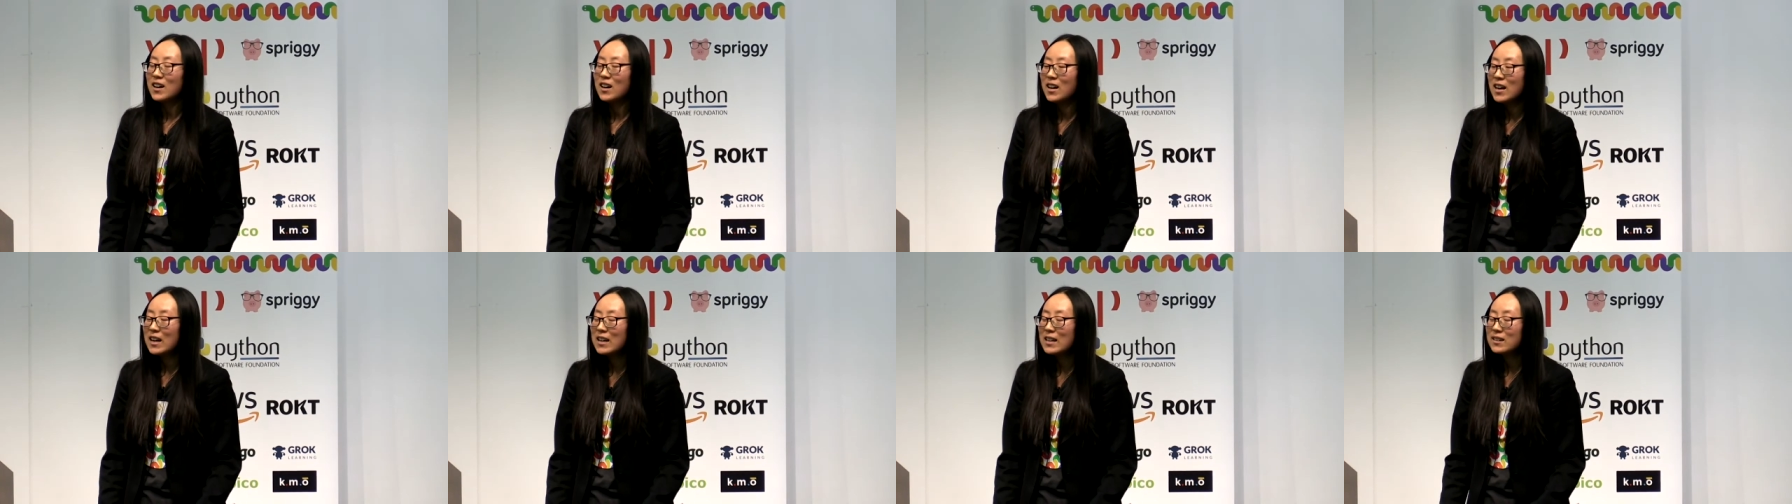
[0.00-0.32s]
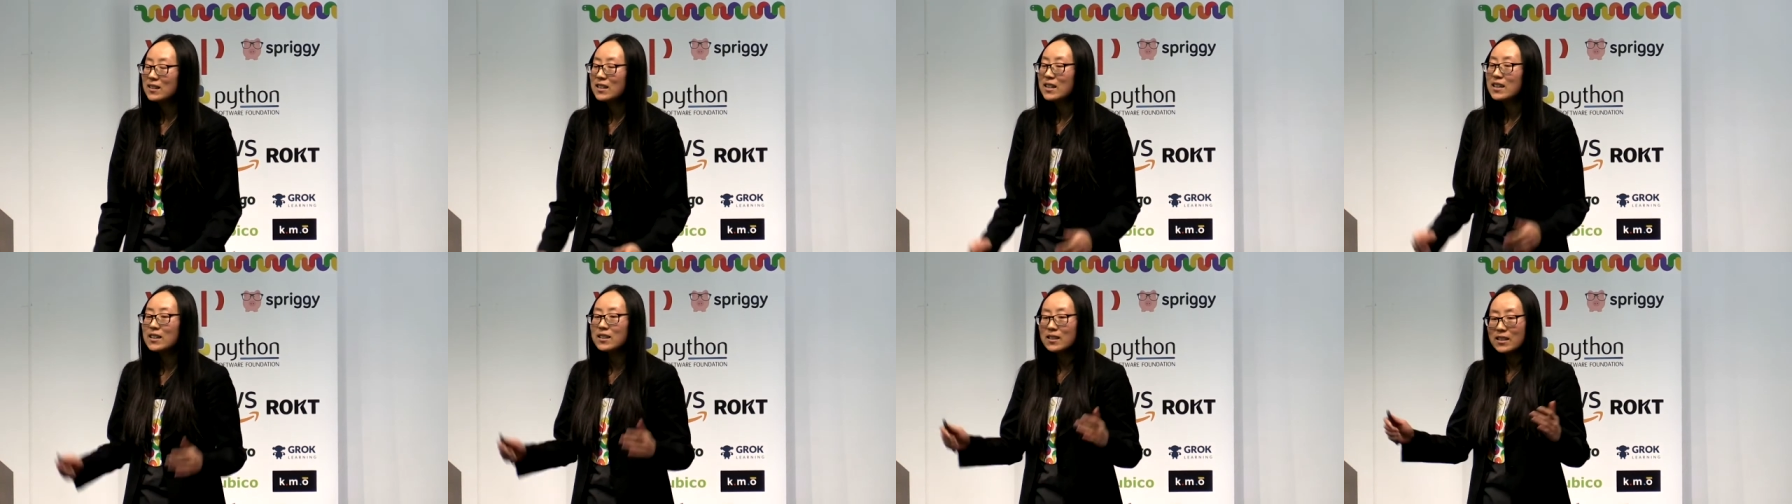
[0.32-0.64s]
I
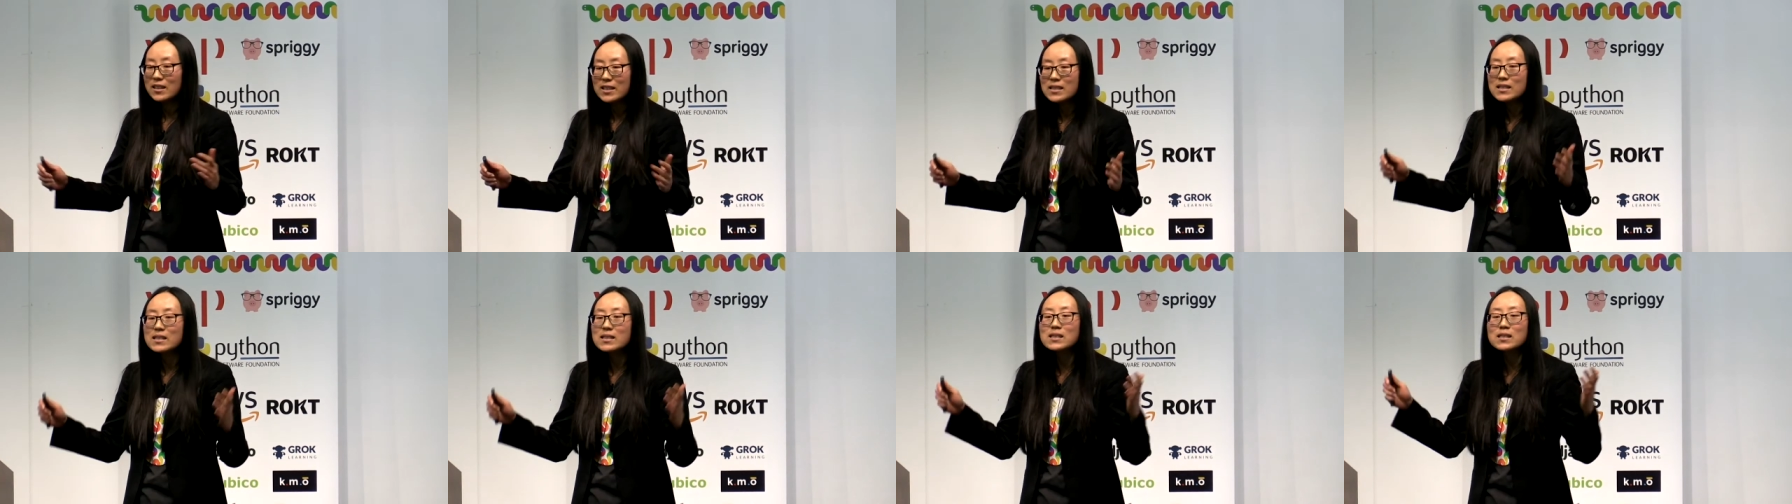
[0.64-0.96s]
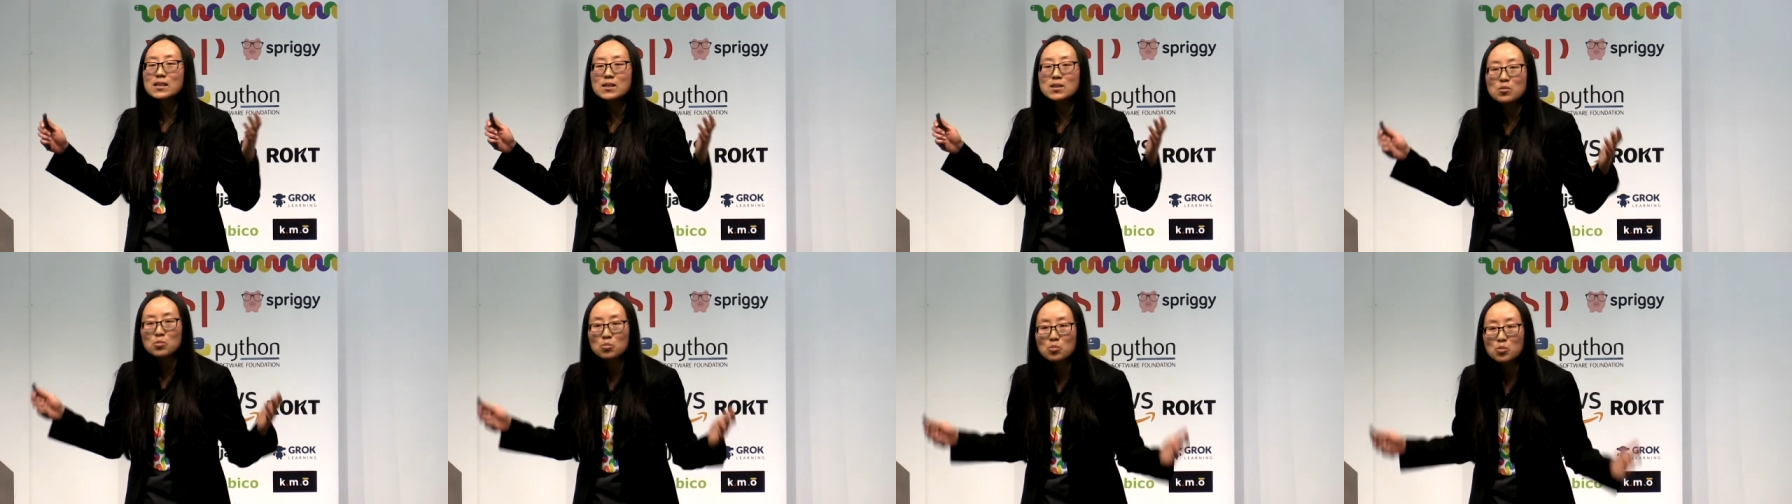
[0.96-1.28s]
think this
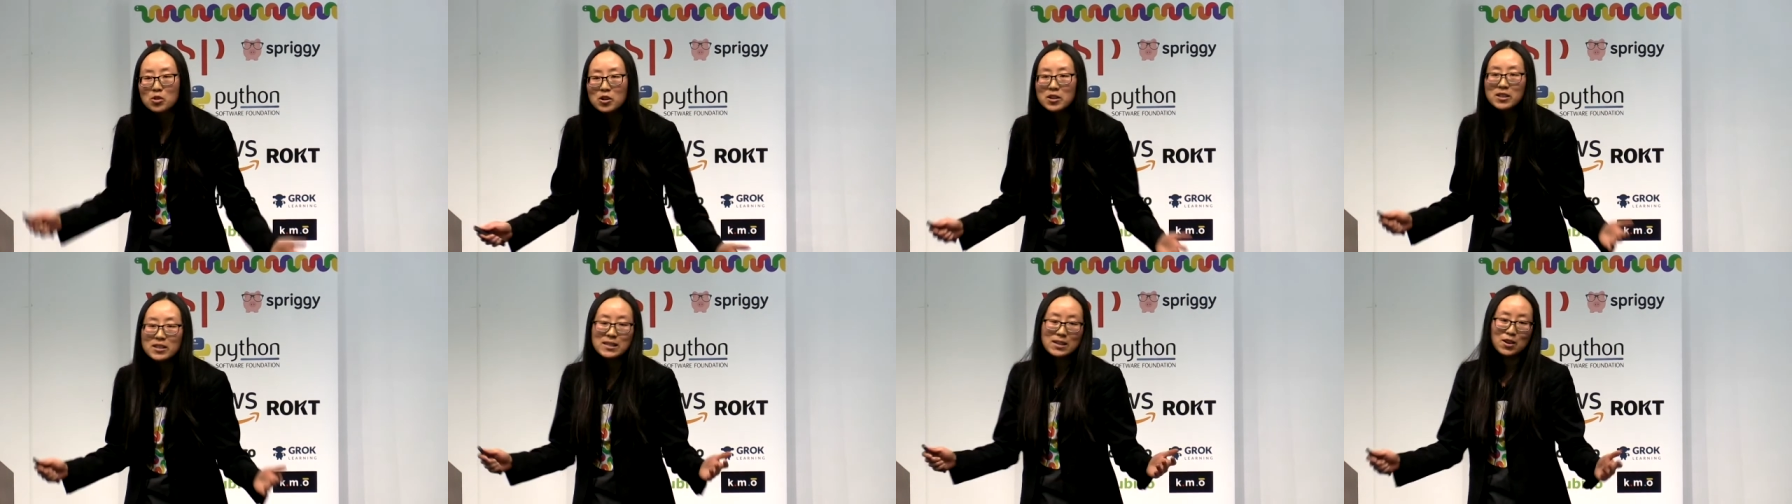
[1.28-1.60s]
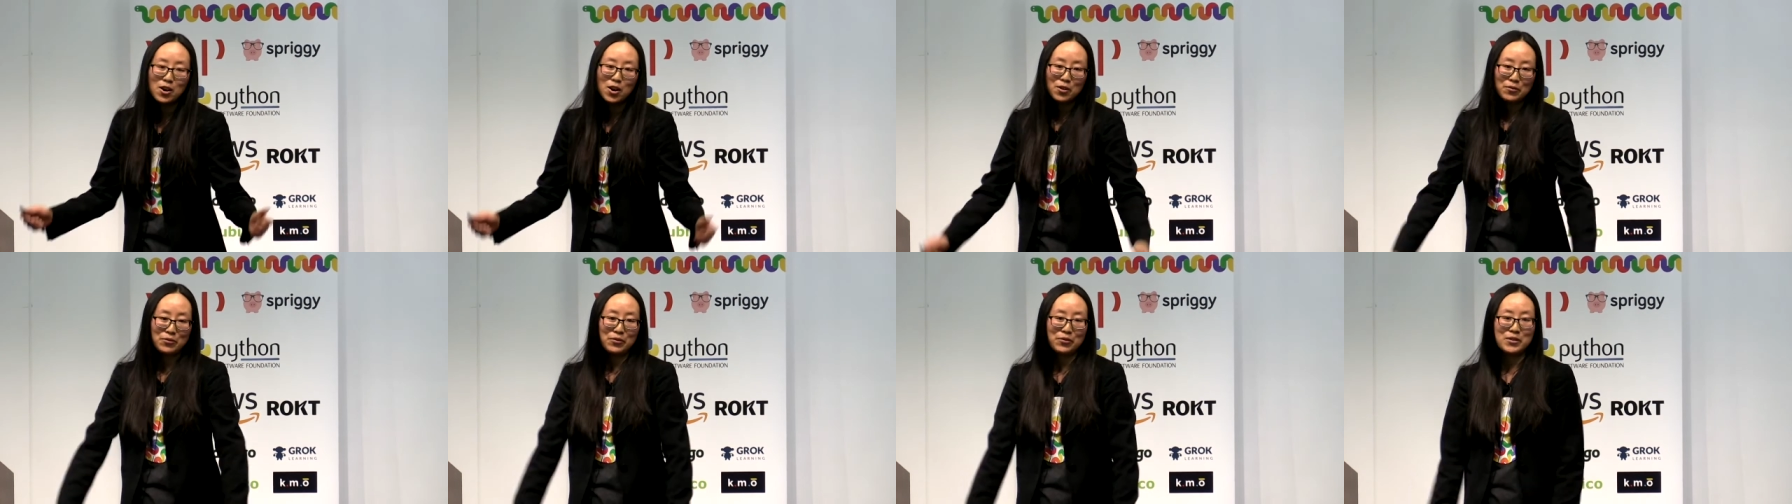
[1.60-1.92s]
is the worst
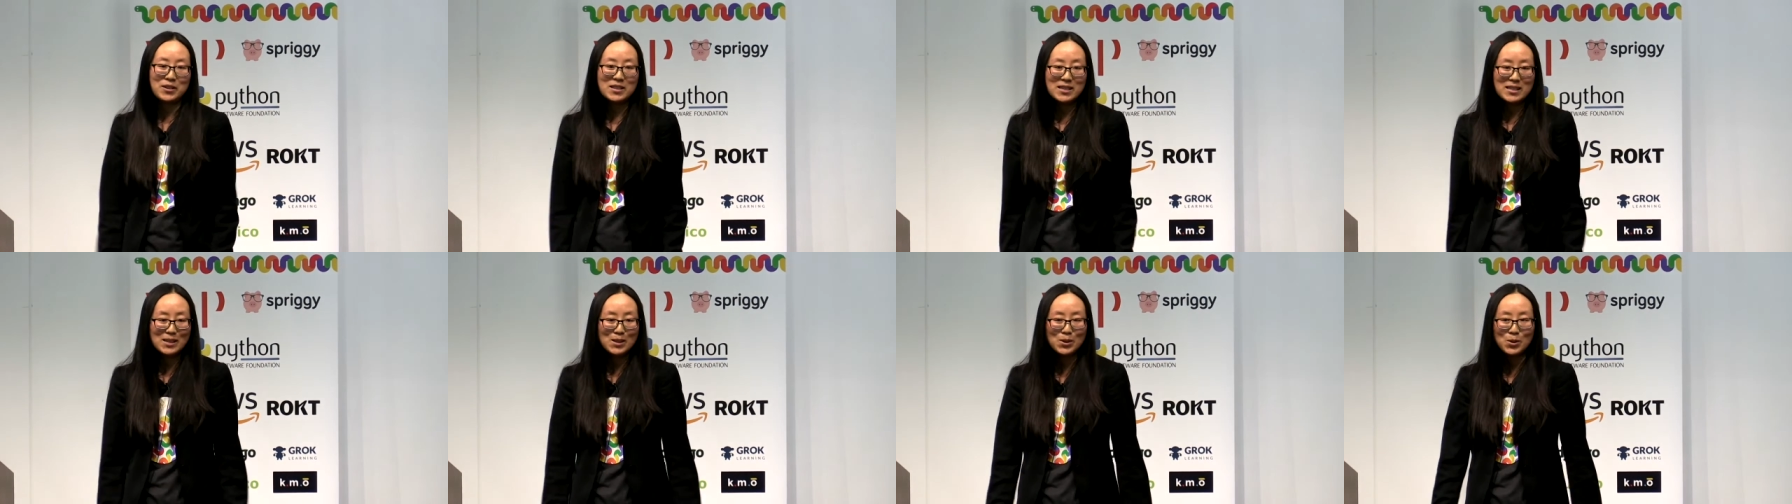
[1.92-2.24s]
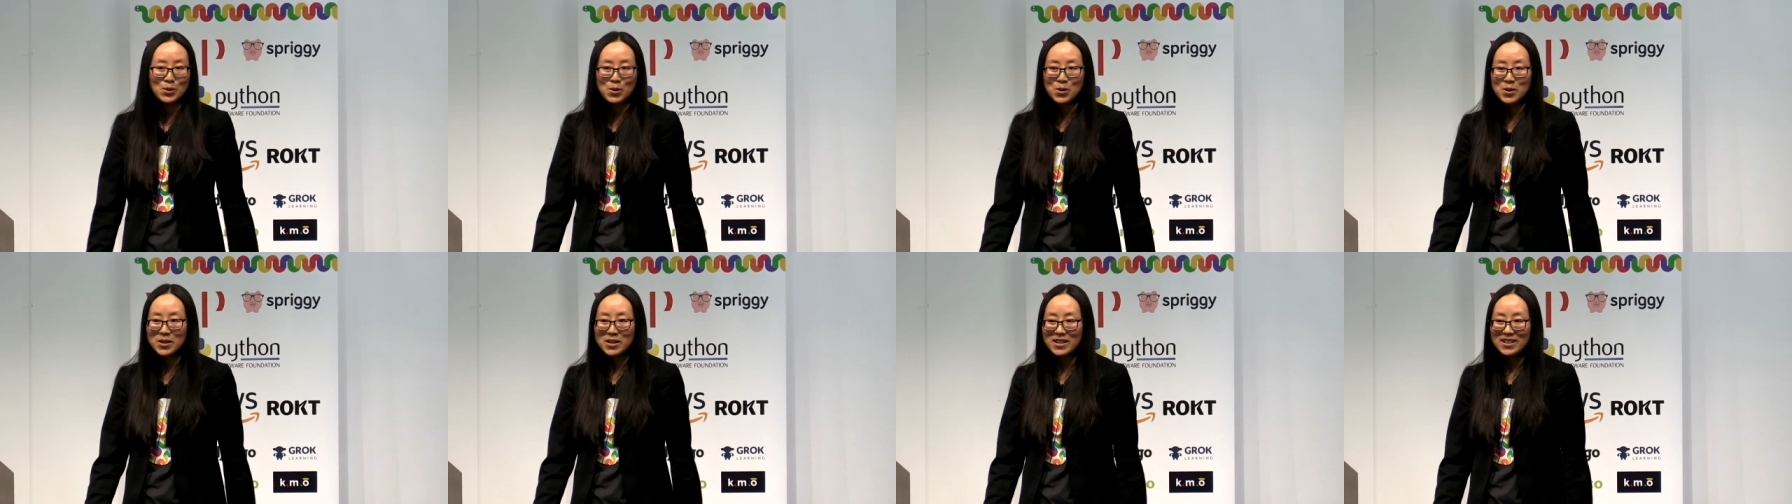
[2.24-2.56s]
conference
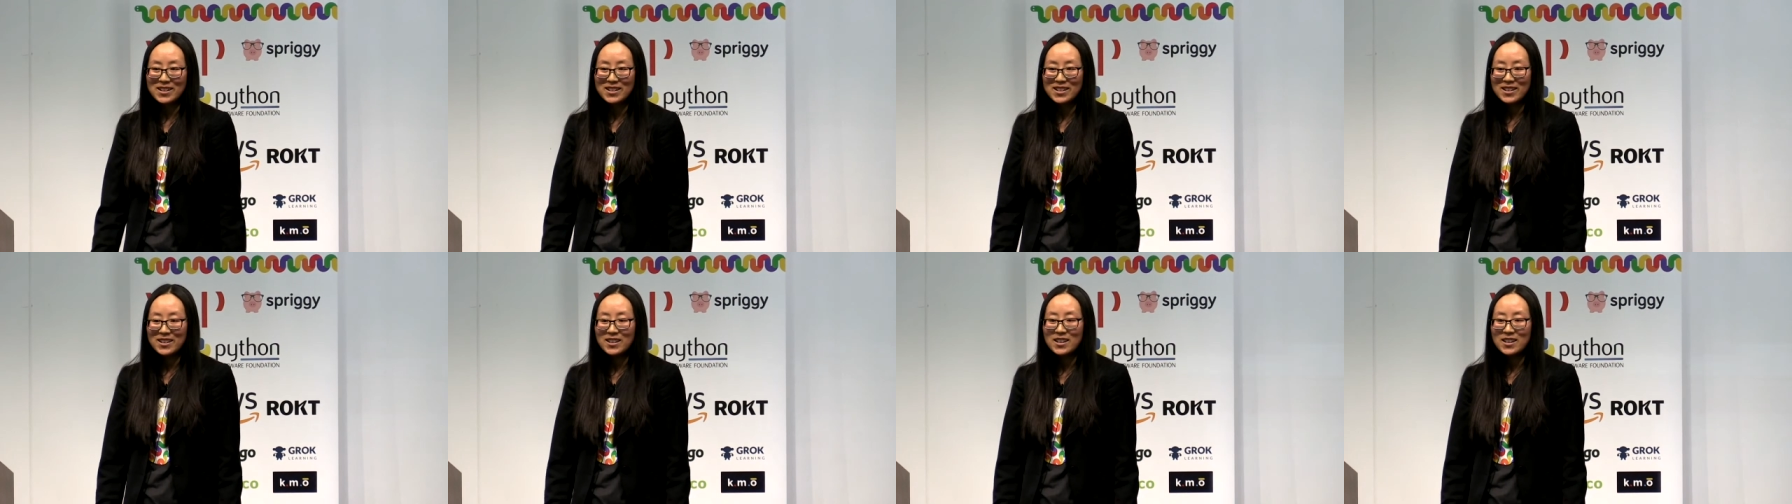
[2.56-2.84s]
talk